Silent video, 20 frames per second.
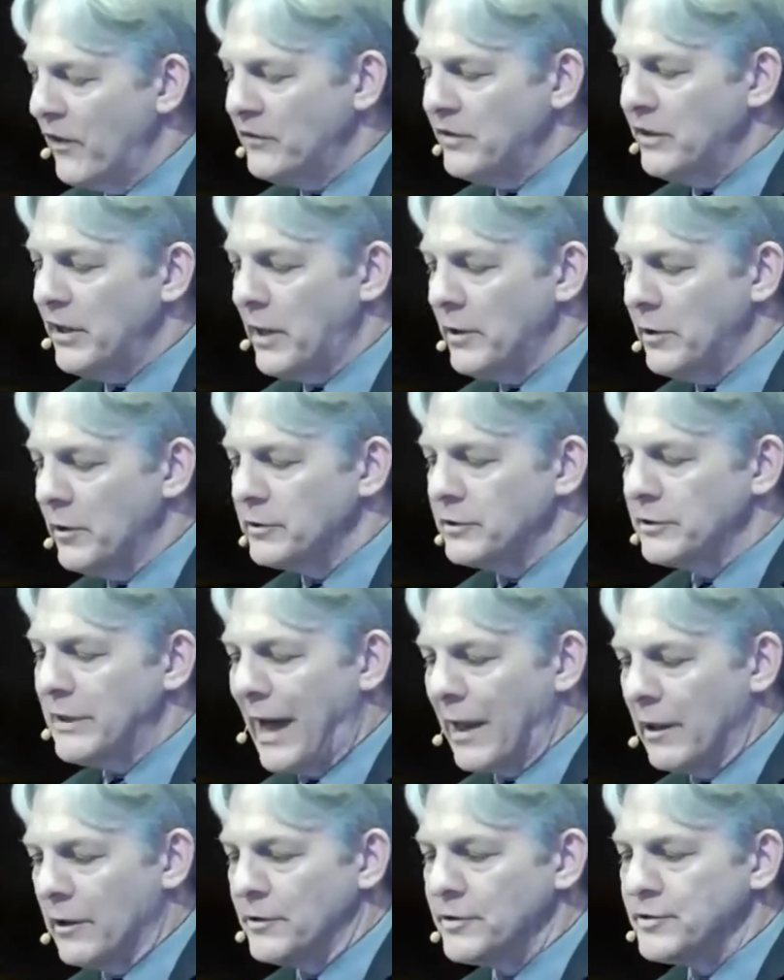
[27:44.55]

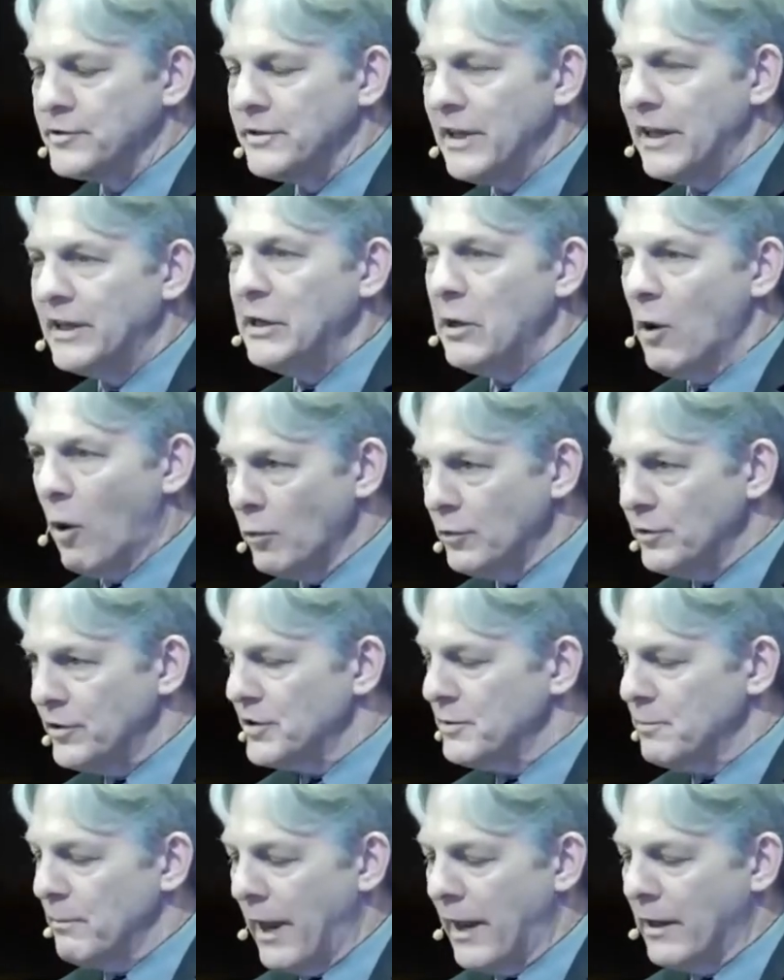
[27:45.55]
$5,800 that he
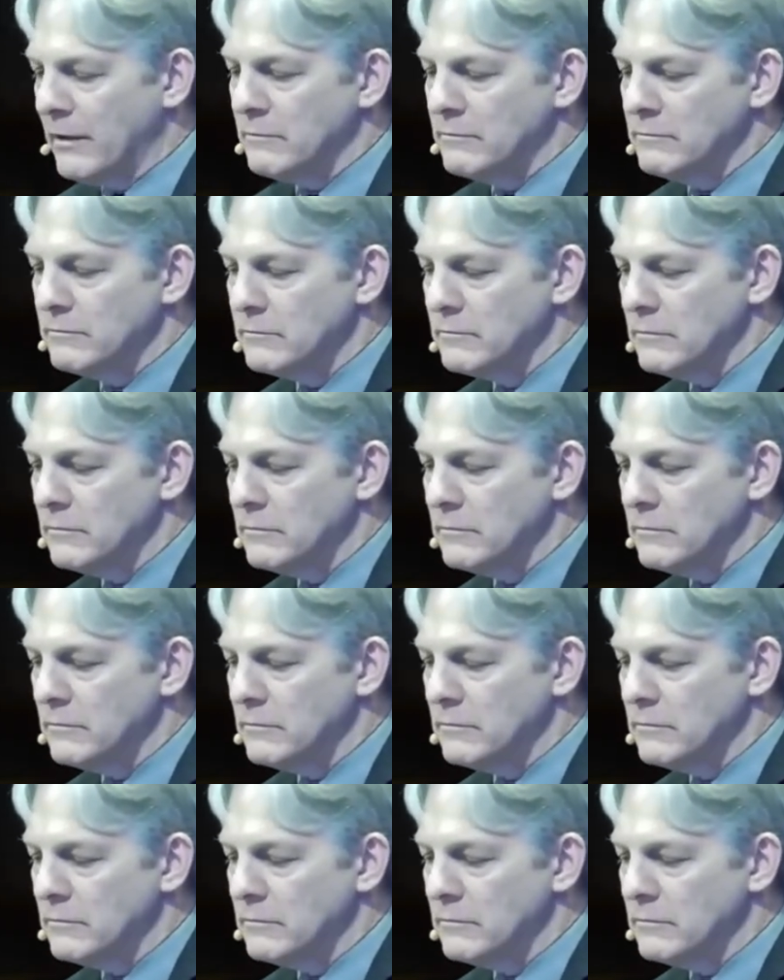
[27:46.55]
owed this man.